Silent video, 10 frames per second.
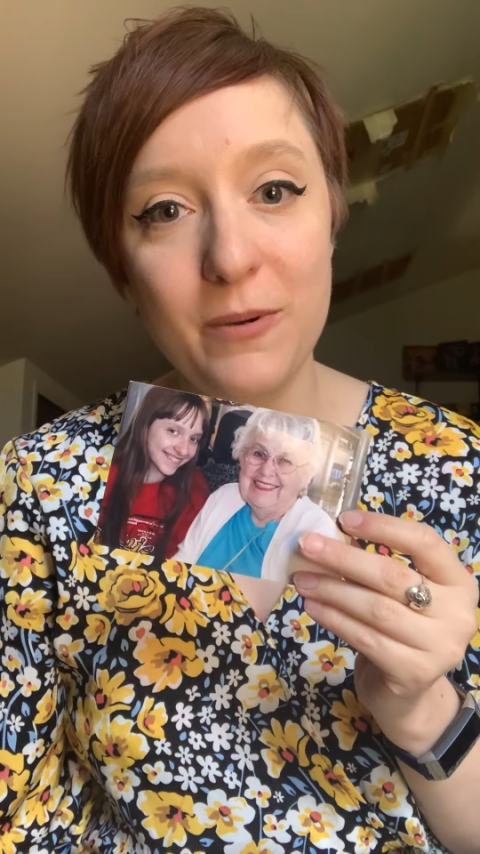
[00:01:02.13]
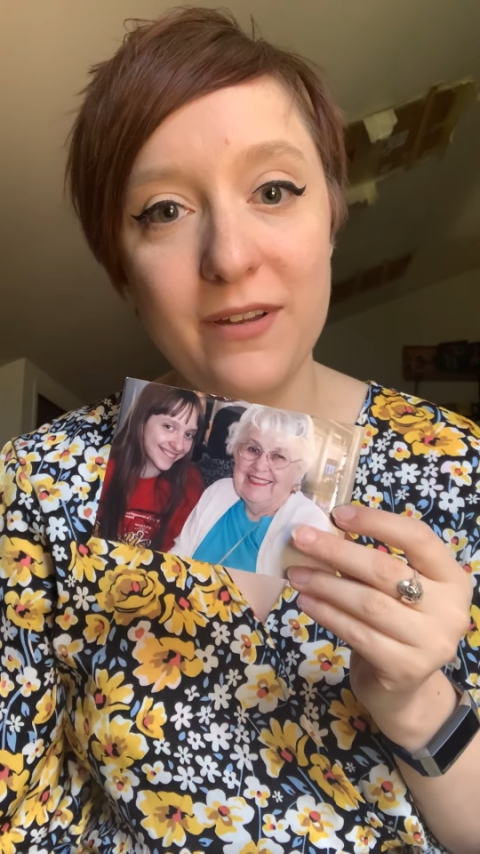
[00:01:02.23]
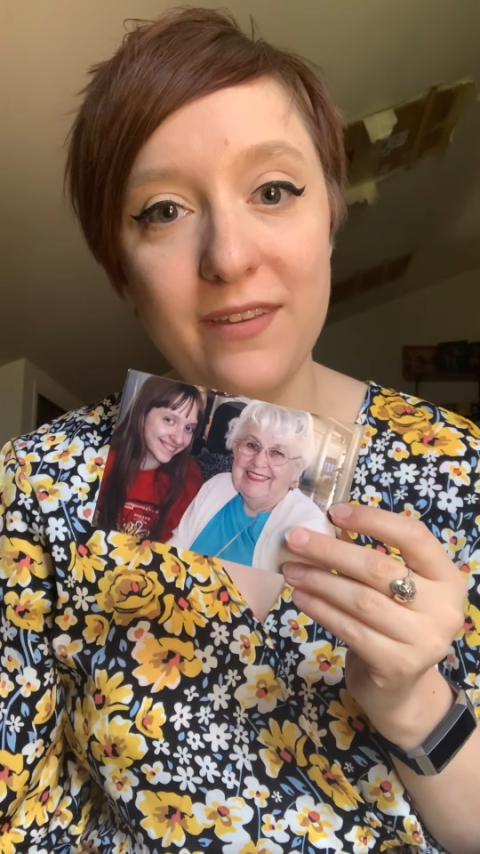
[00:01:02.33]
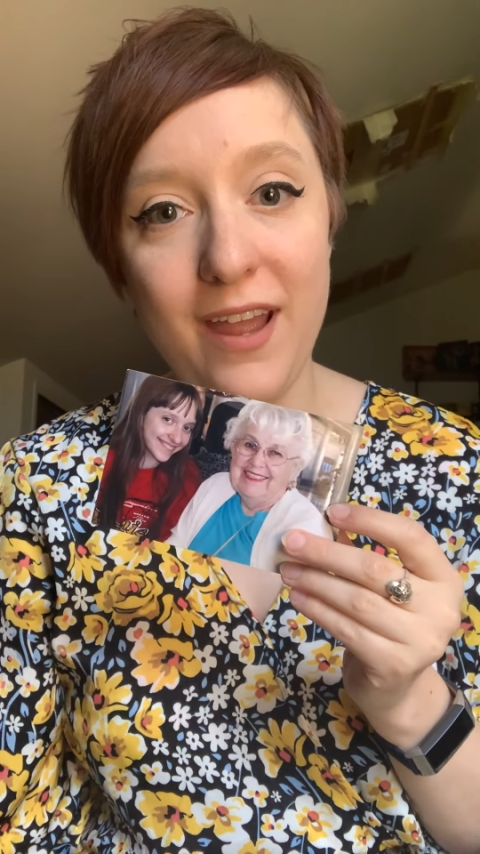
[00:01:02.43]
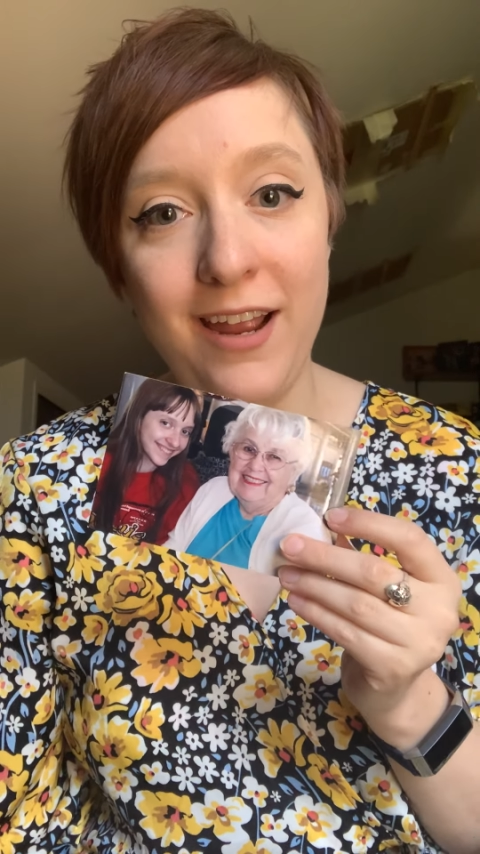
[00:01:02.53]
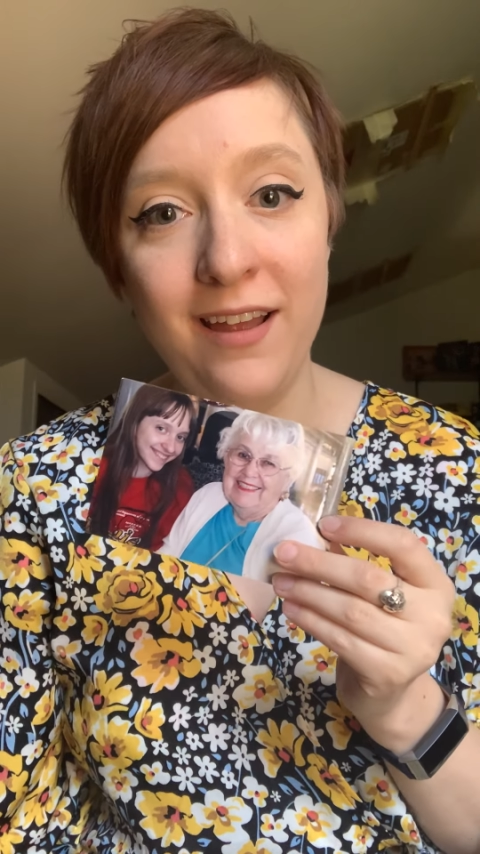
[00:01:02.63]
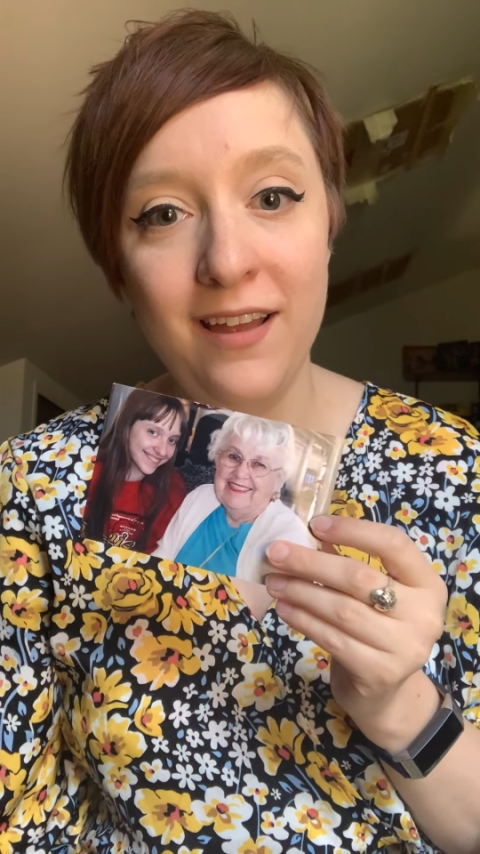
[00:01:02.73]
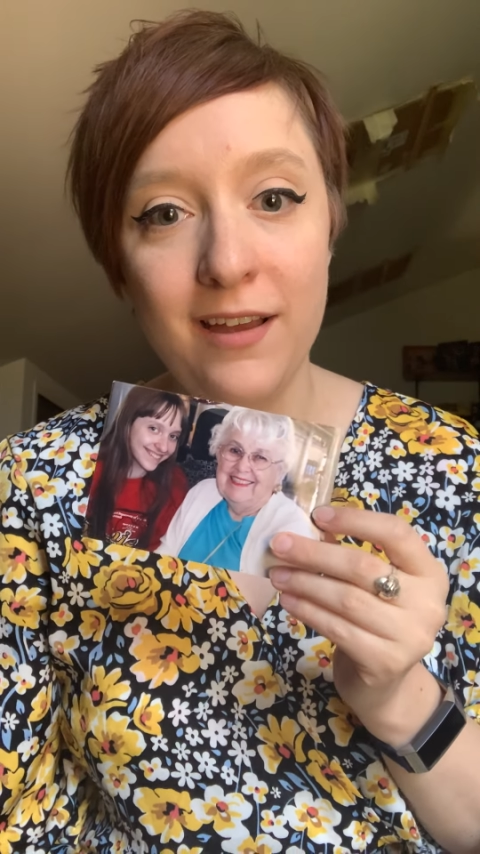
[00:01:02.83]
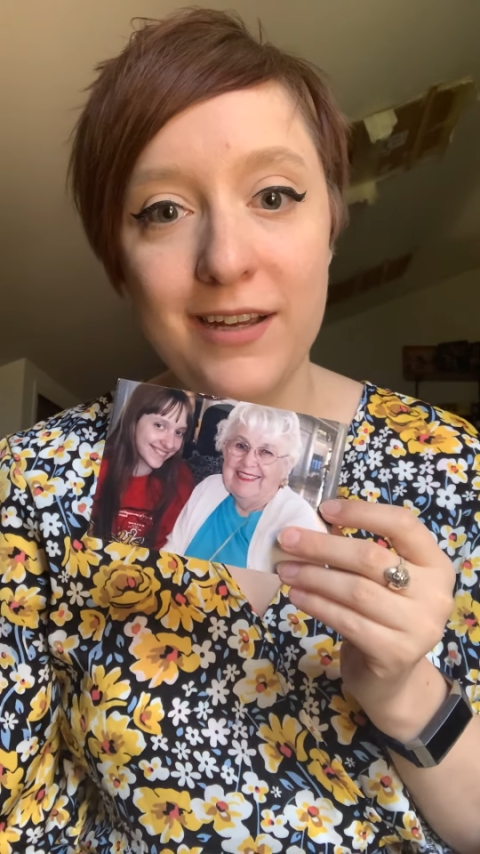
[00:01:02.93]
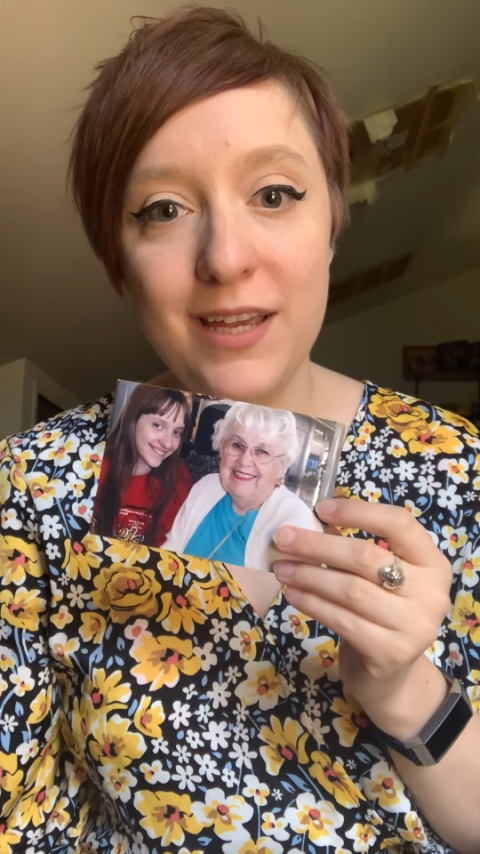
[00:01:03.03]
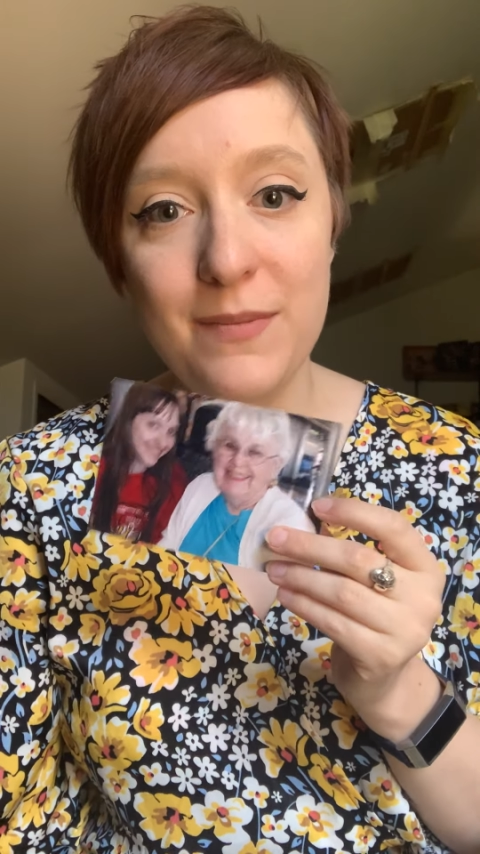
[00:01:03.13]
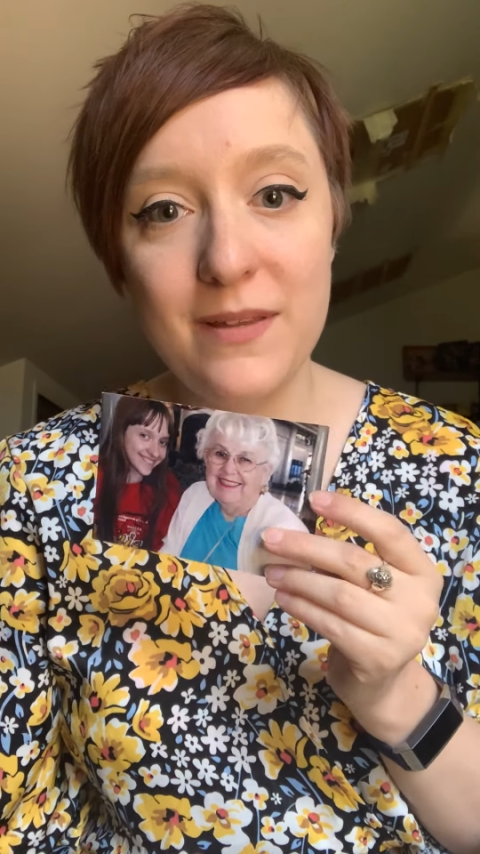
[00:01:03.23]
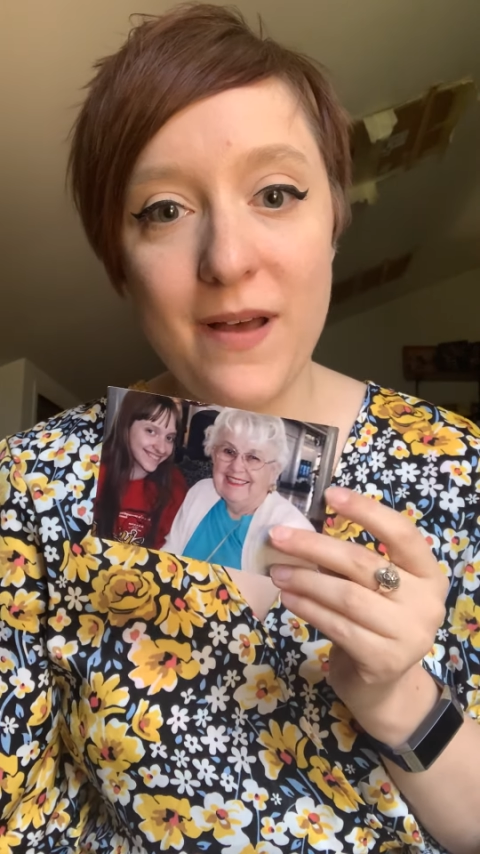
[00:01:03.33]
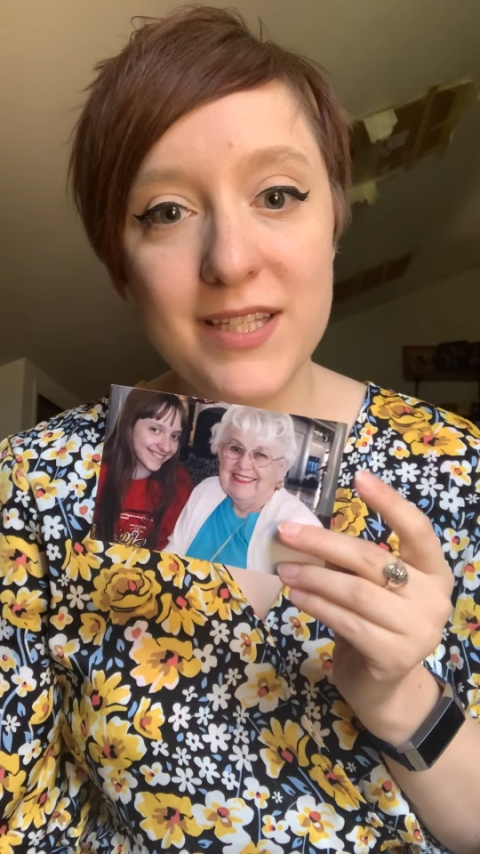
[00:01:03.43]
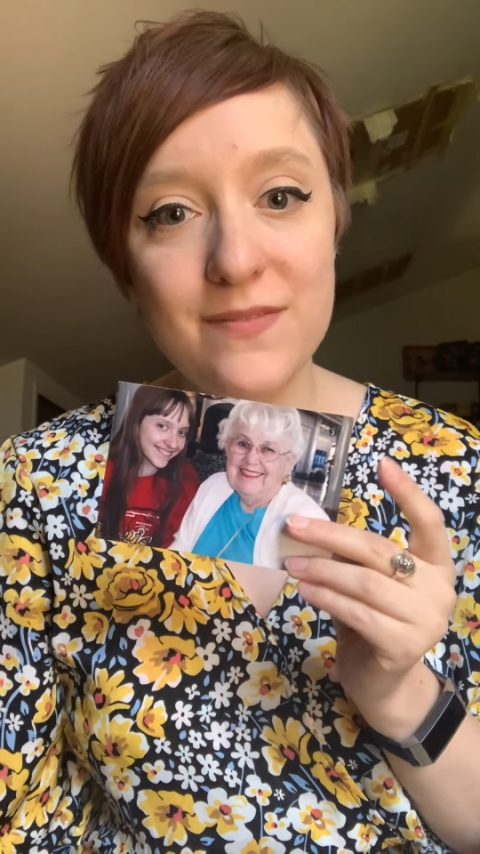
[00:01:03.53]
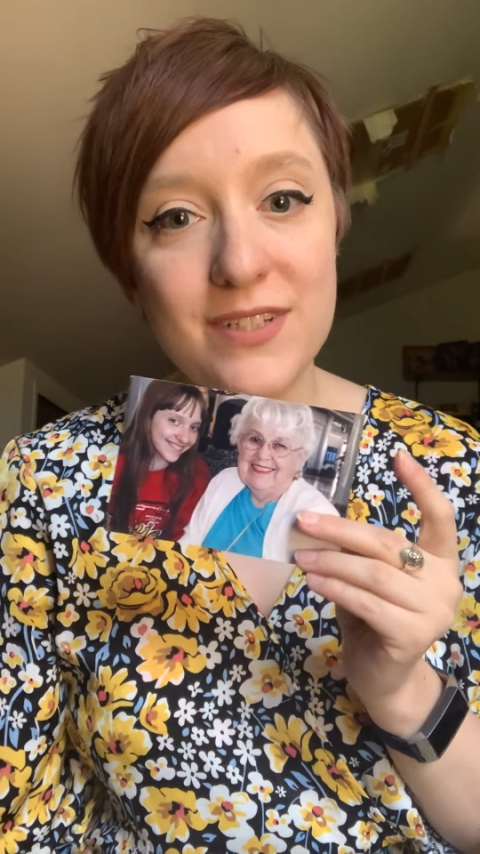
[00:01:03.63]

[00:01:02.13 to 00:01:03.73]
birthday and gave me lots of